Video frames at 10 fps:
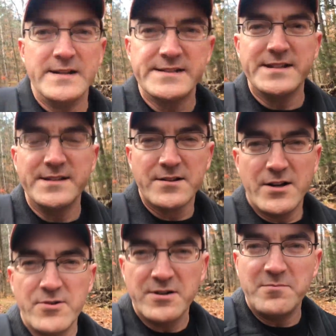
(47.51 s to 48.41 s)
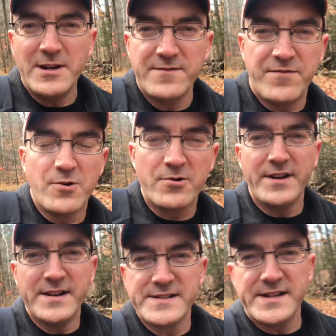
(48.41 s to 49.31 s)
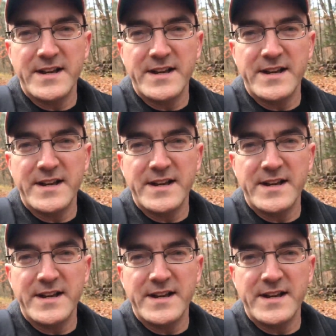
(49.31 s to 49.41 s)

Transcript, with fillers: It's in the low to mid 40s,